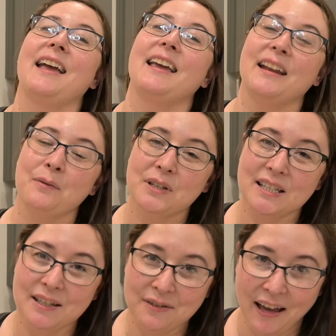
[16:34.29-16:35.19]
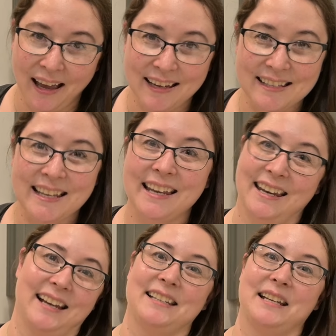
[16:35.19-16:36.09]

And I will see you guys next